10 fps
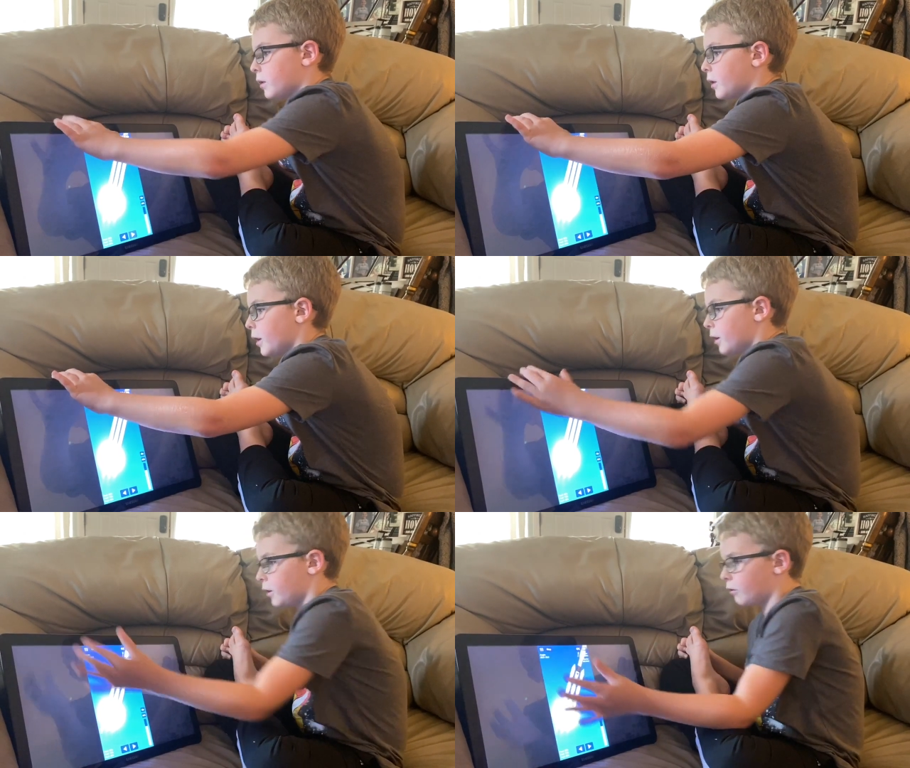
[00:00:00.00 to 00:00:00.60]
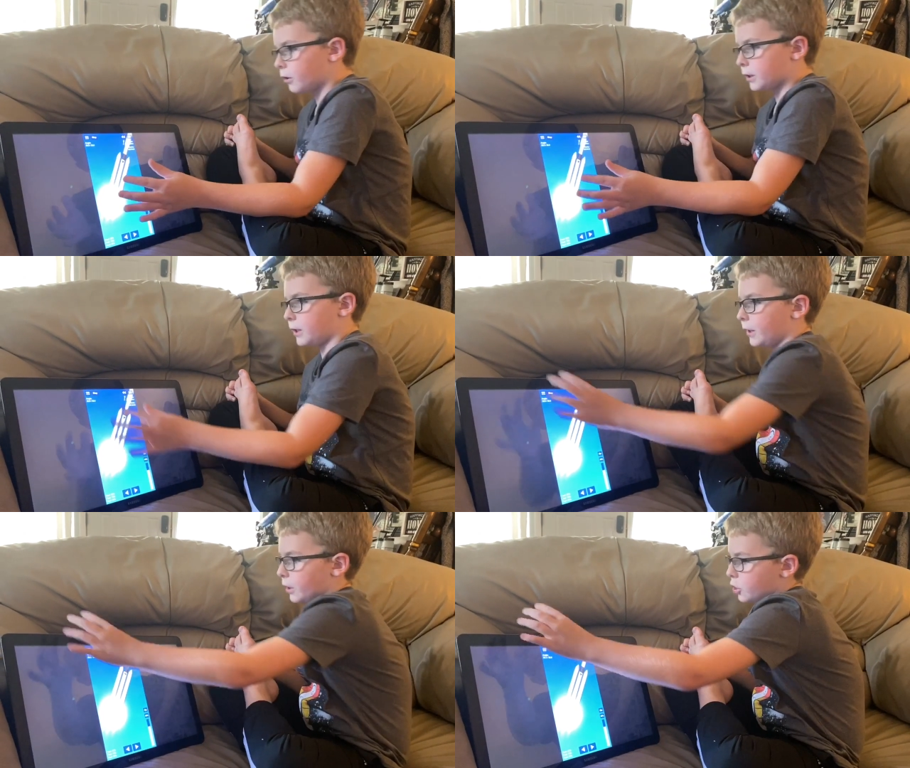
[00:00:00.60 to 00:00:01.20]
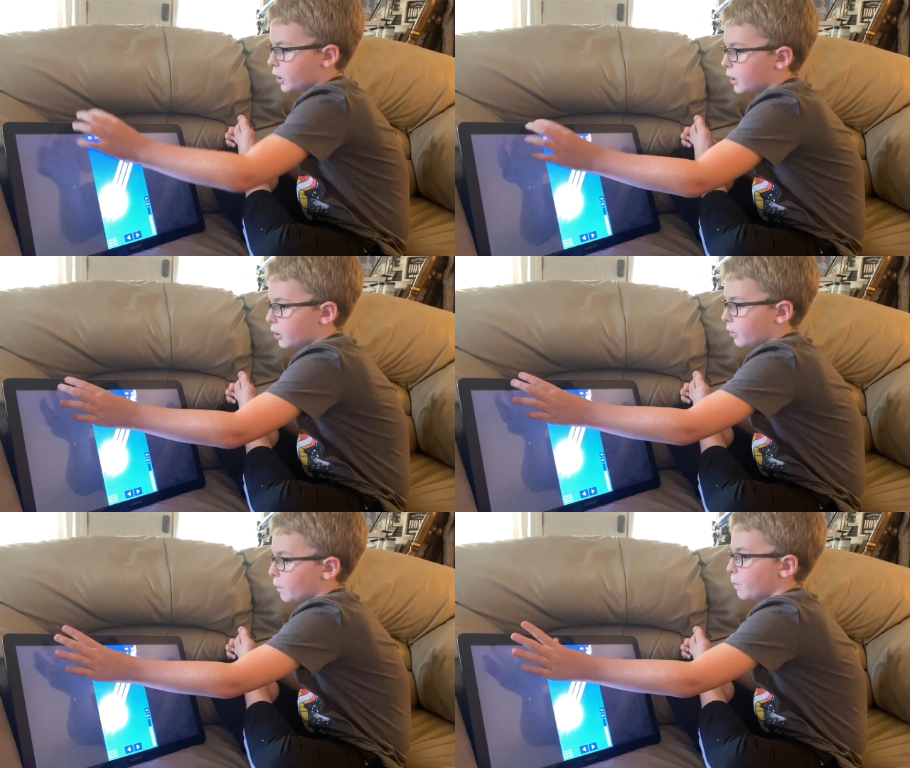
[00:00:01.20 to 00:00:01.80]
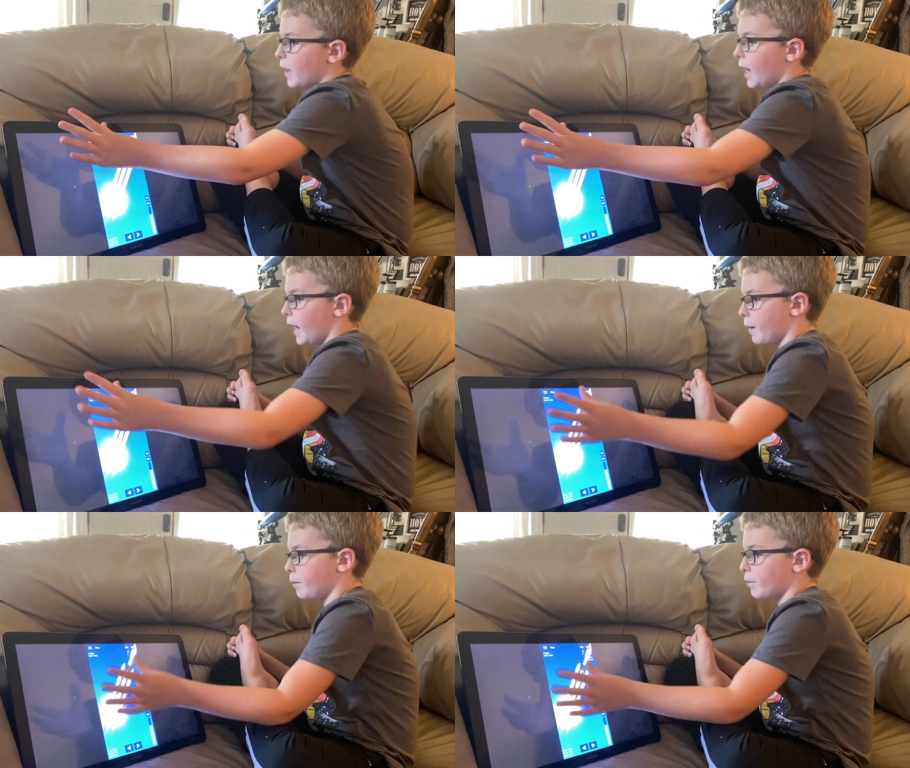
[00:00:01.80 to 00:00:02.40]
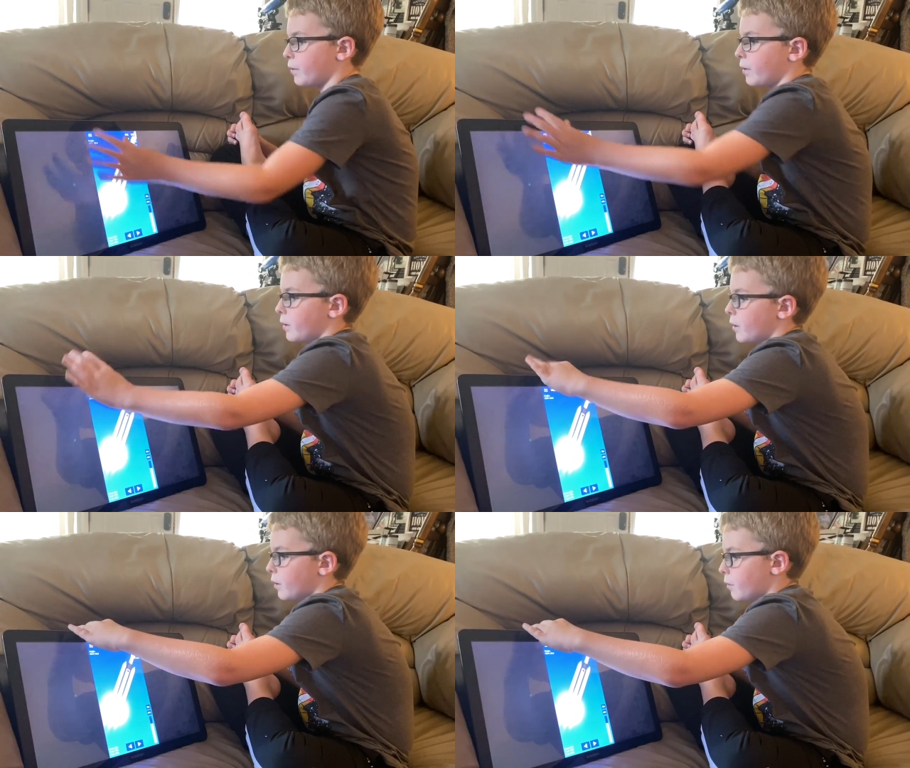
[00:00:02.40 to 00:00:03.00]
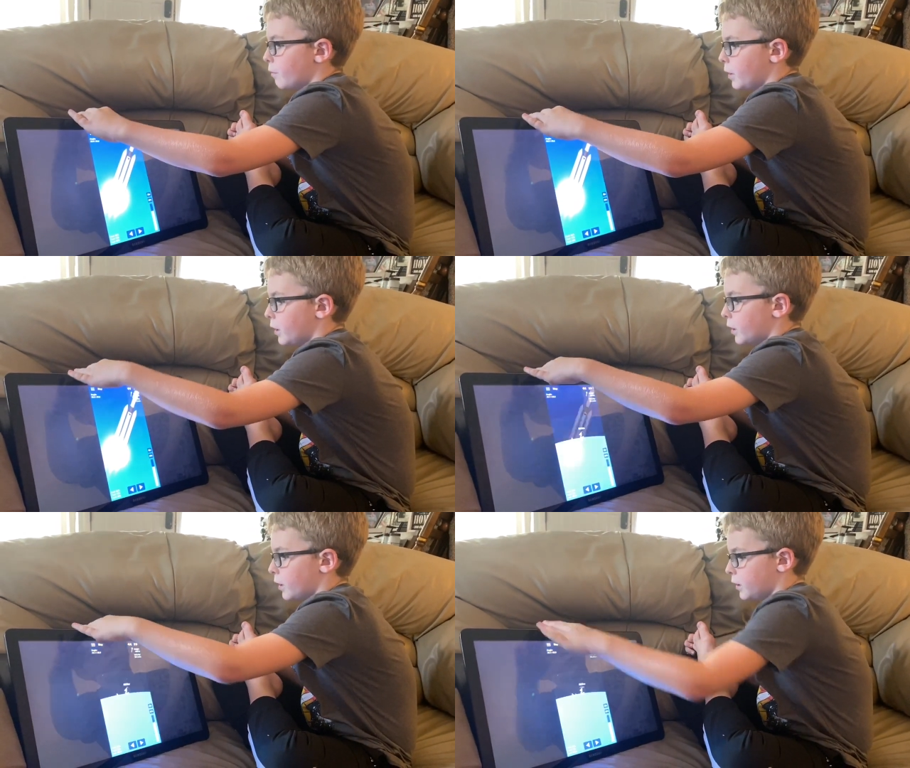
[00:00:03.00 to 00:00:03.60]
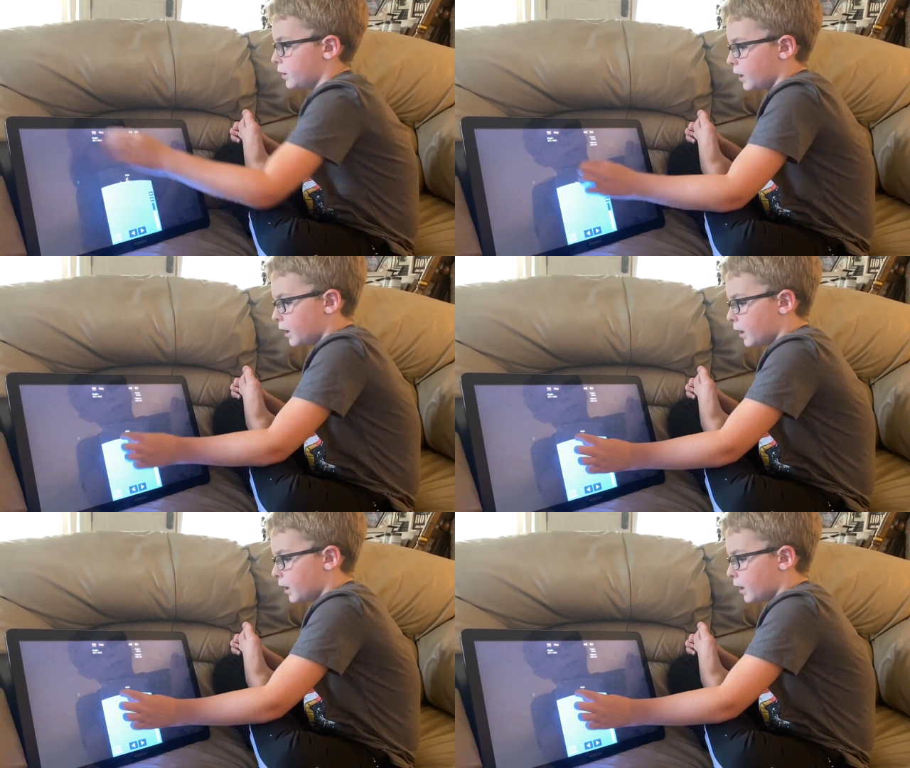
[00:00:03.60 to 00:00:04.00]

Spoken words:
And you always need to check your map because